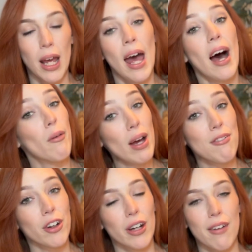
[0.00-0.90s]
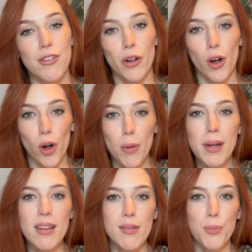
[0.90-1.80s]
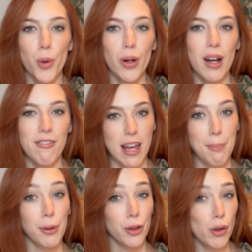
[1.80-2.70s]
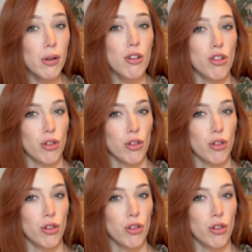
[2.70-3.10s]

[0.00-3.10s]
However, if your home is more of a bluish